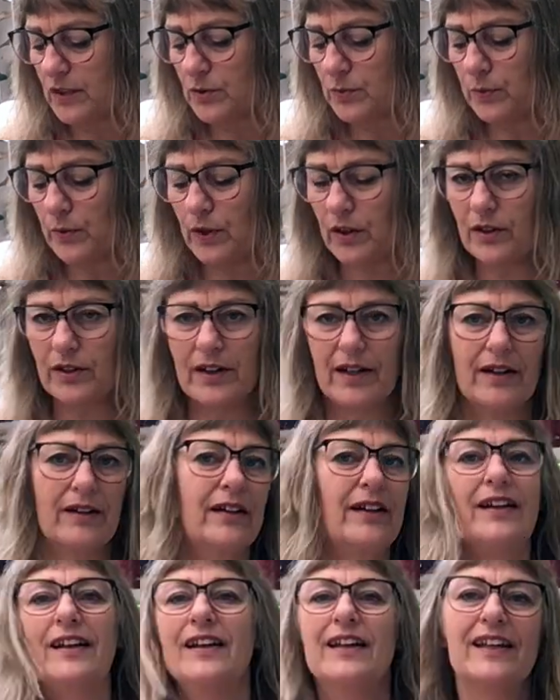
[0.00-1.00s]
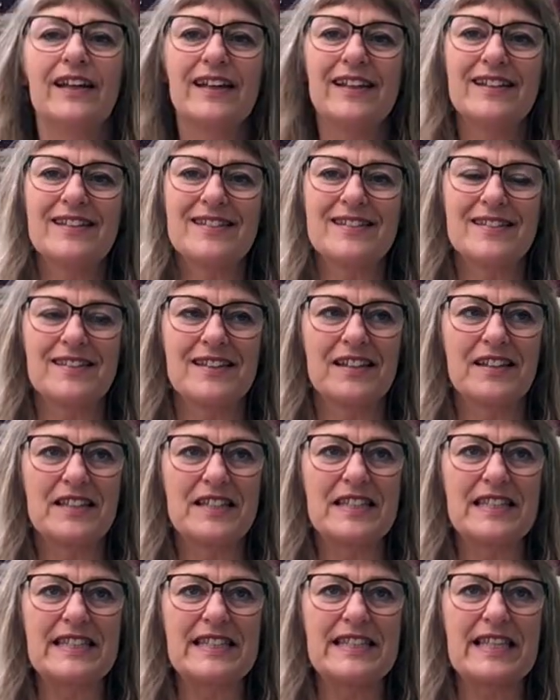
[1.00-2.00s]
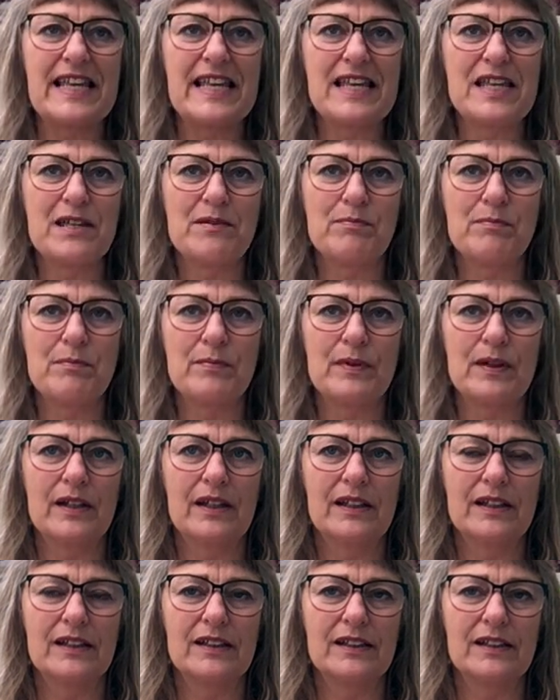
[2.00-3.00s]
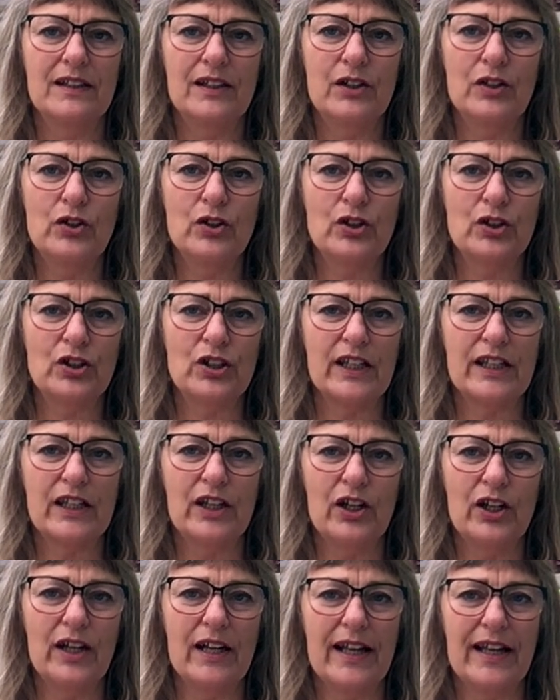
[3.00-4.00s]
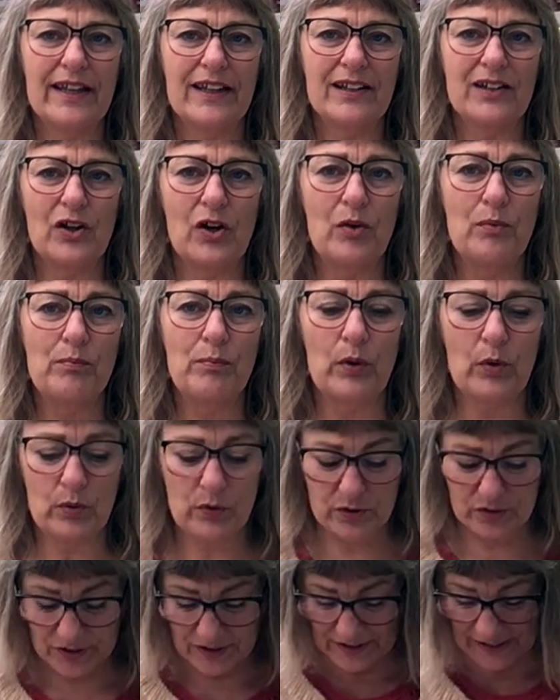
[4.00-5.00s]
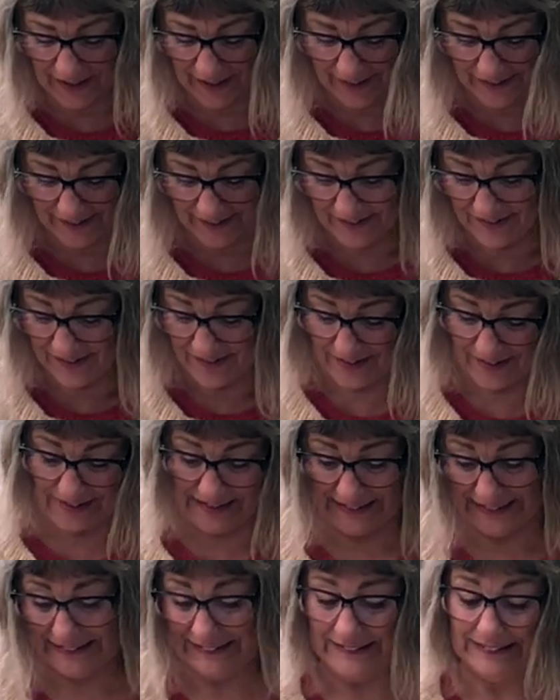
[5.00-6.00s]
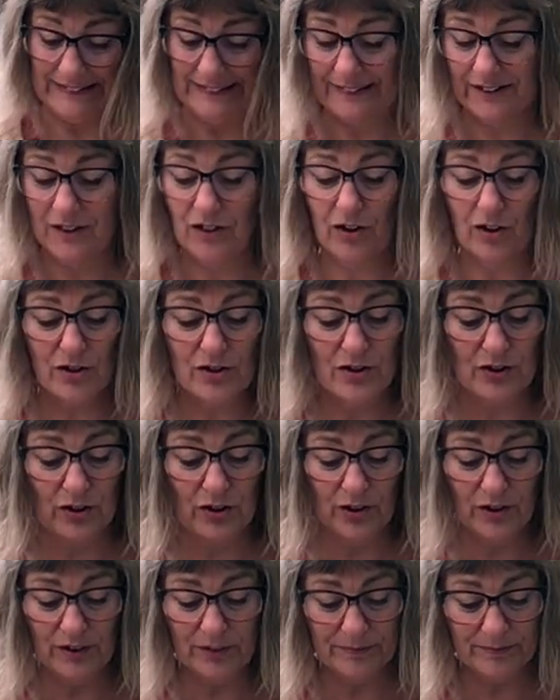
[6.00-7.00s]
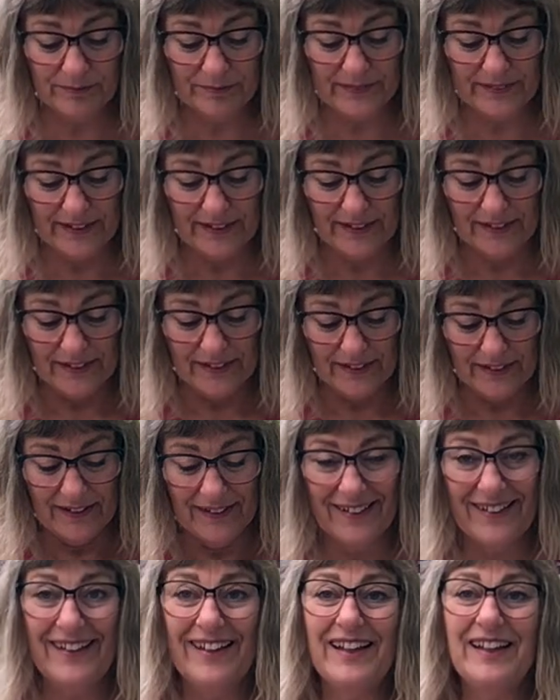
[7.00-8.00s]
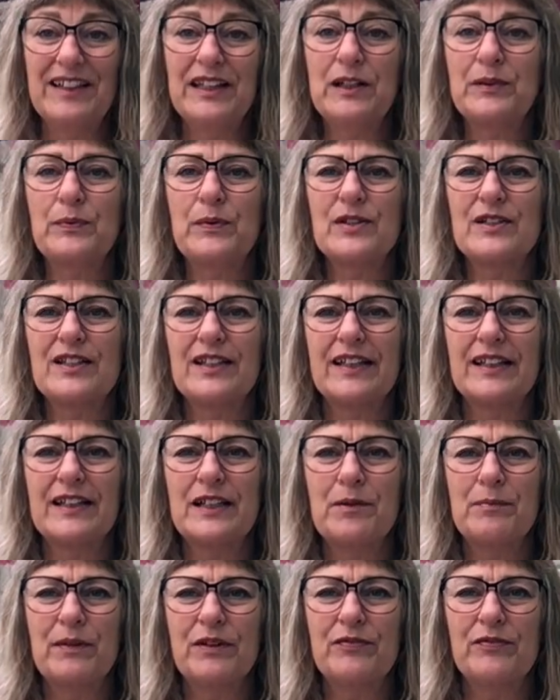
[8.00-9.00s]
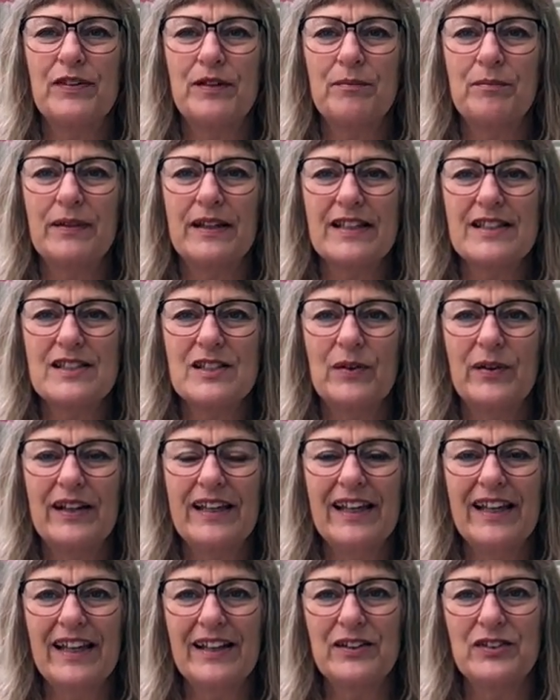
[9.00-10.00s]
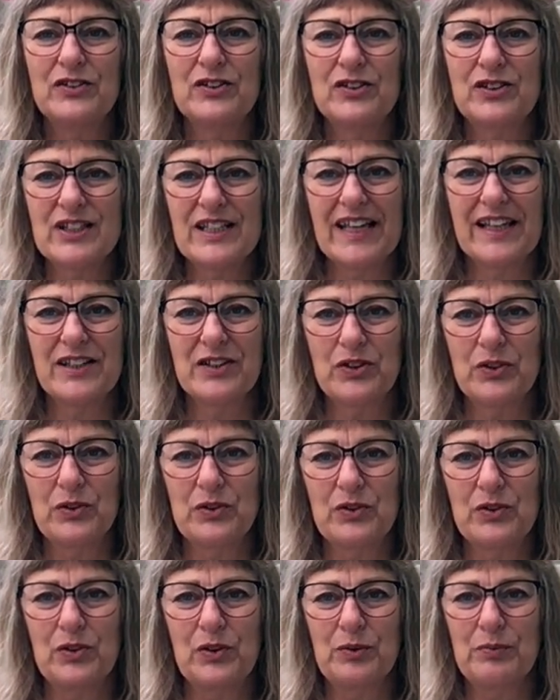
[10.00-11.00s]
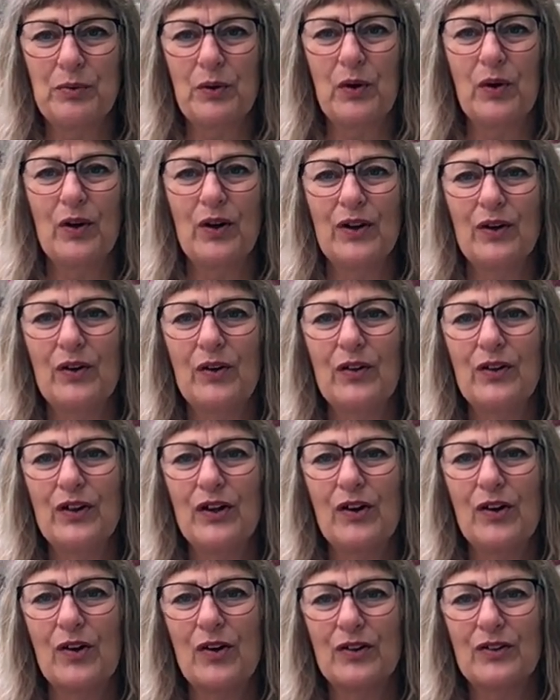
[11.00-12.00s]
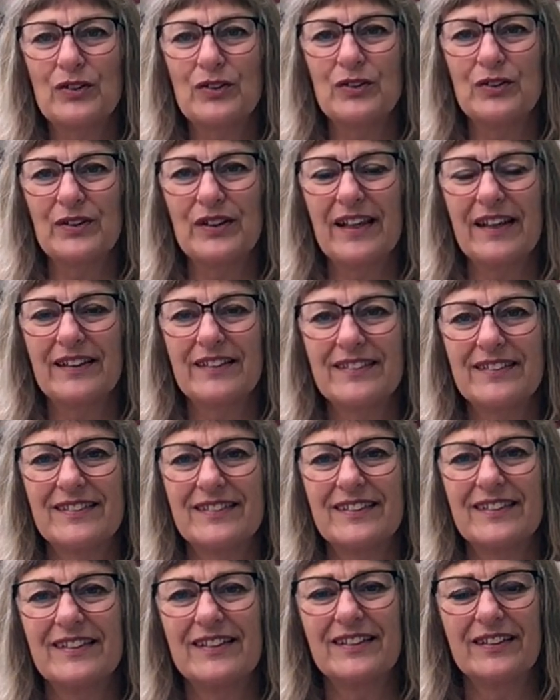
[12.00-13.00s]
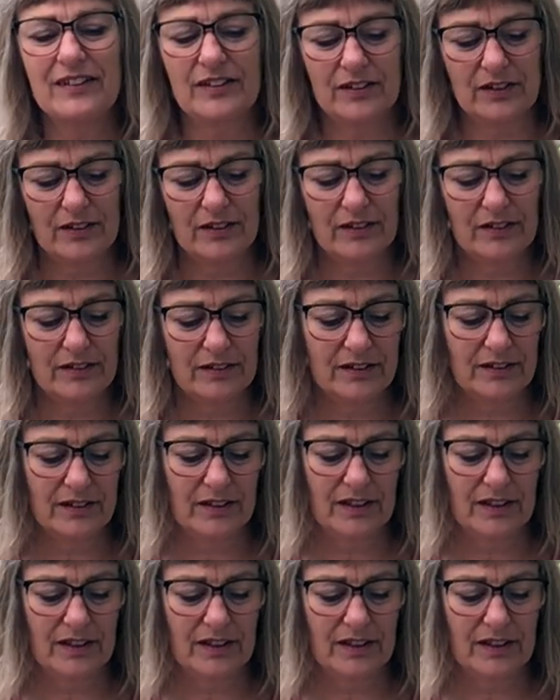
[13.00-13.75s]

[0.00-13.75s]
word here. It's same, looking alike on both sides cast on. And it was a little bit fibbly, so I had to check YouTube all along to get the